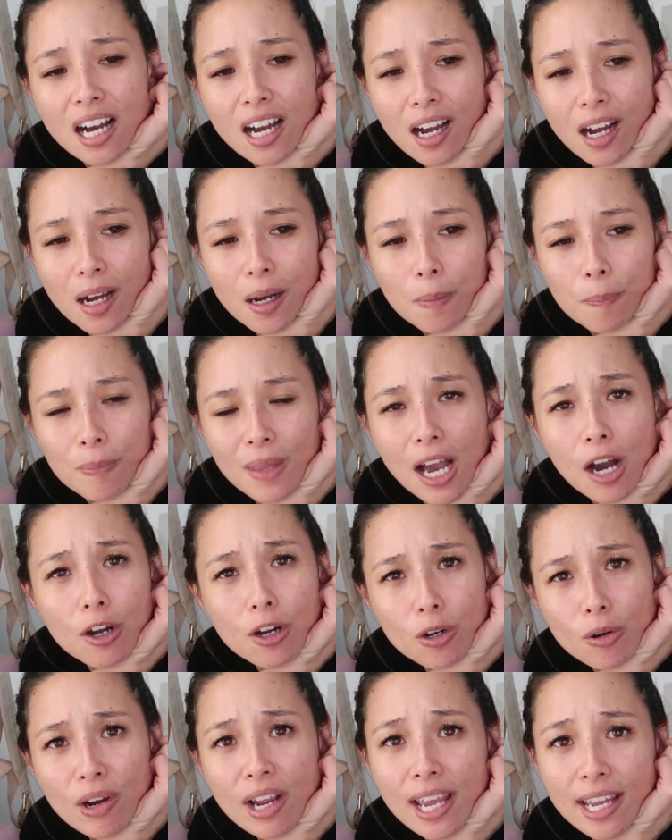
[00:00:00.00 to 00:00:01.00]
I'll
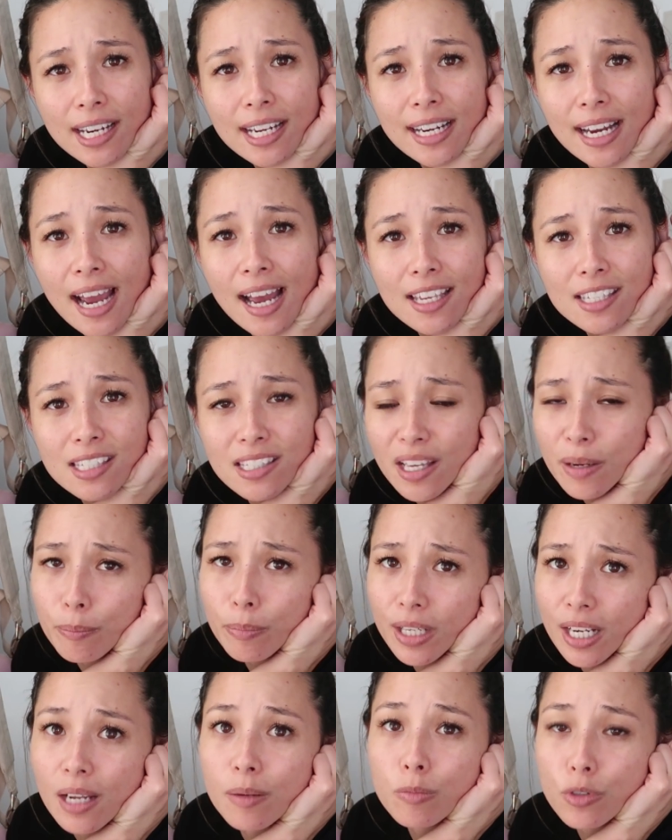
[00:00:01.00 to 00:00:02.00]
go ahead and ask them,
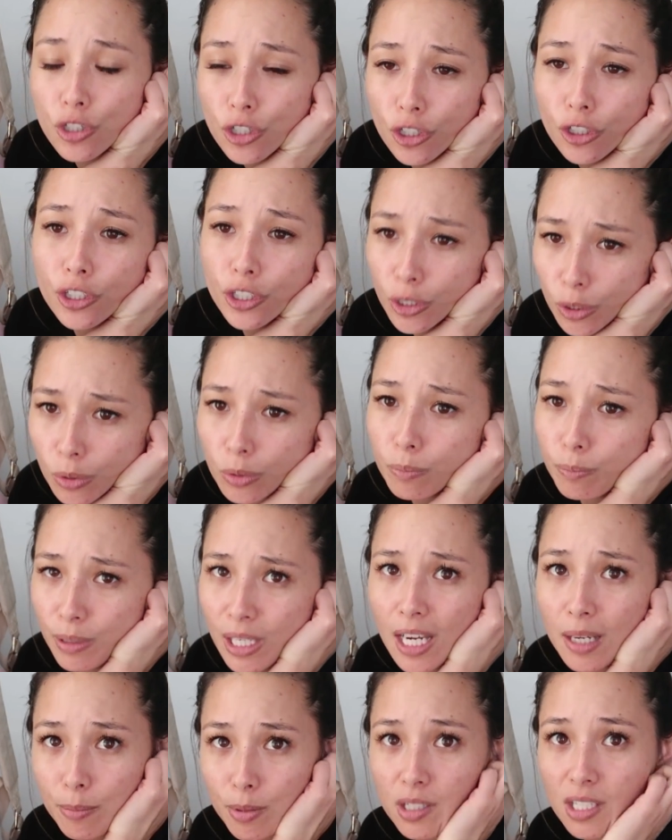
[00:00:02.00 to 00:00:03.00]
but I'm sure you'll
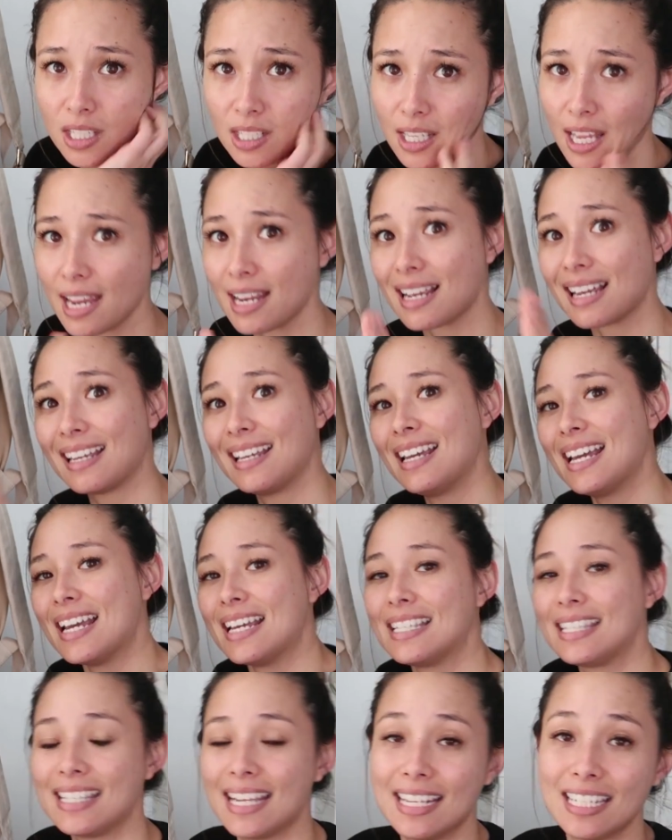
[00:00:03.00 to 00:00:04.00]
be able to like
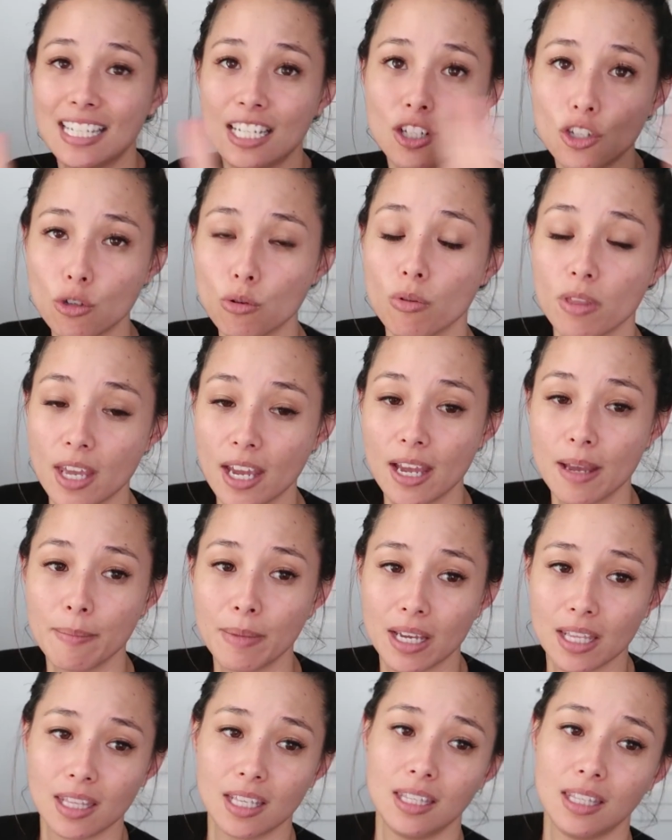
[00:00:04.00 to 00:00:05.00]
send it to them
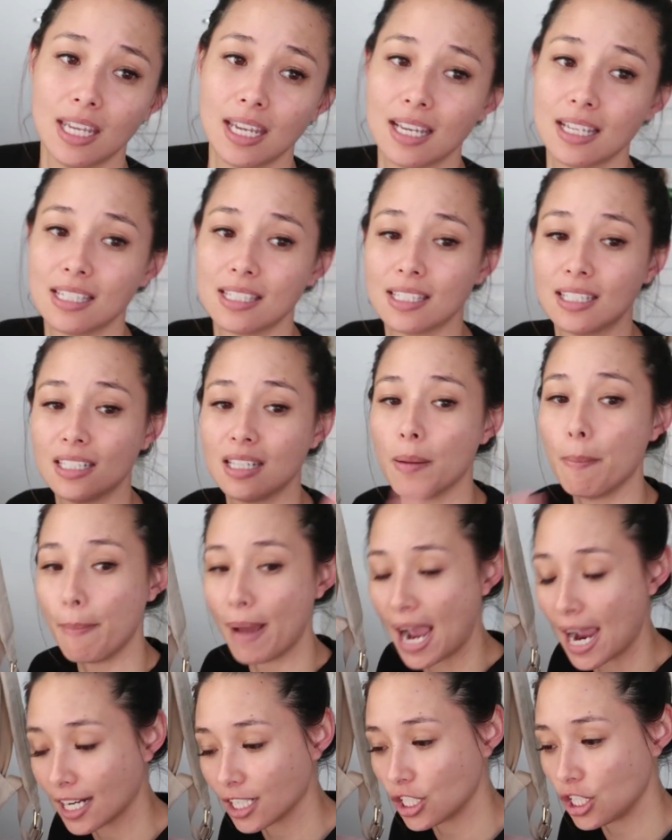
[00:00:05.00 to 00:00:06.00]
and then they can send it
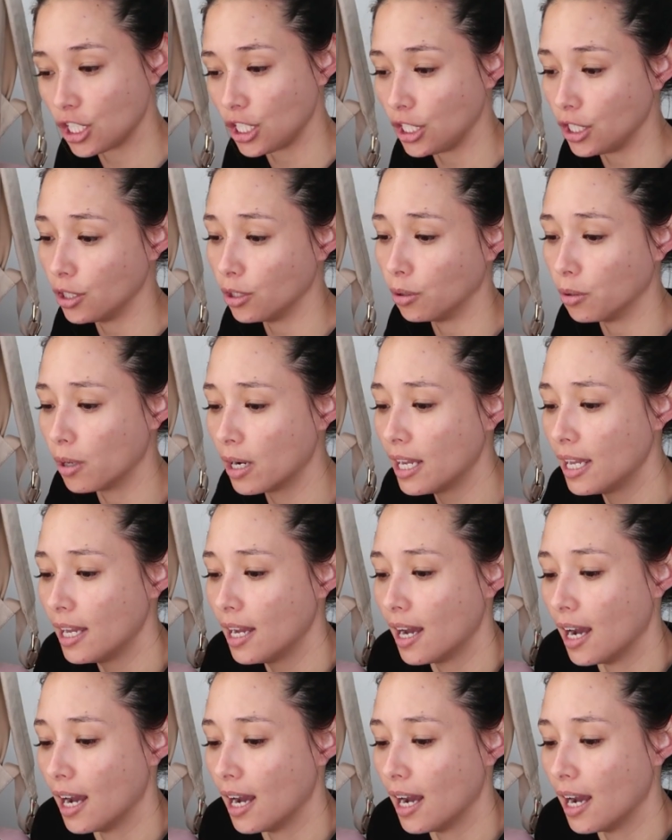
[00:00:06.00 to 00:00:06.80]
back to you,